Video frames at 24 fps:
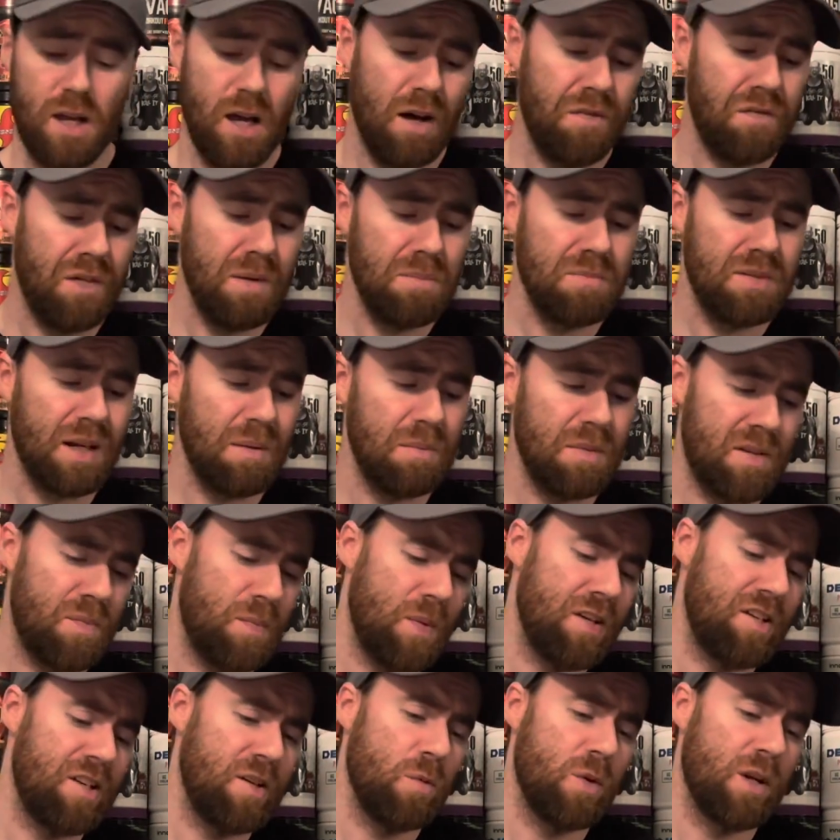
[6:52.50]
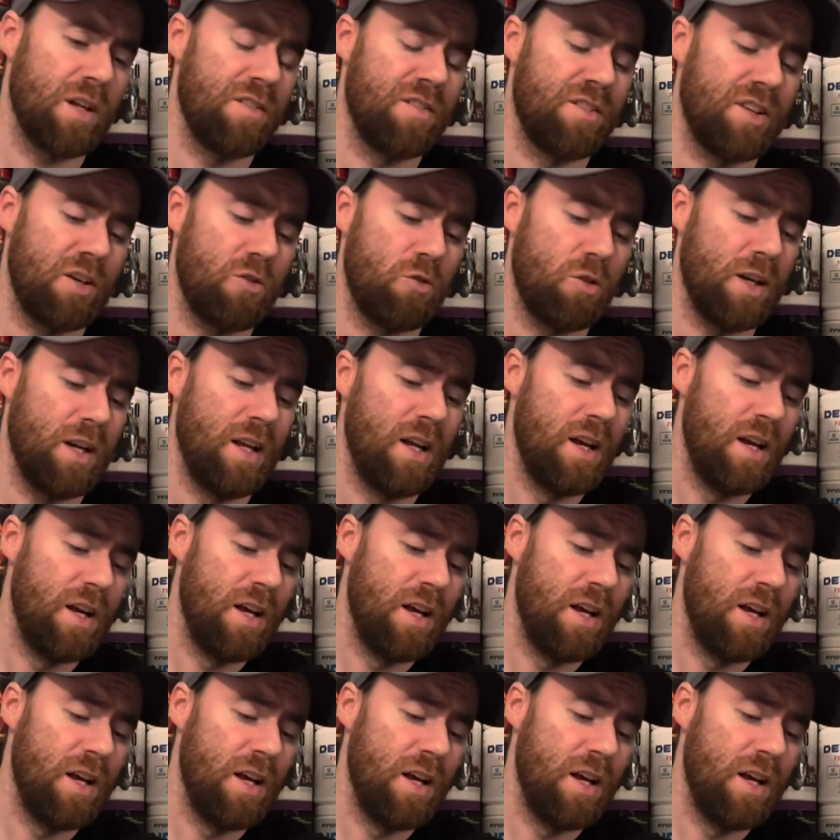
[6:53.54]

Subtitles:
especially considering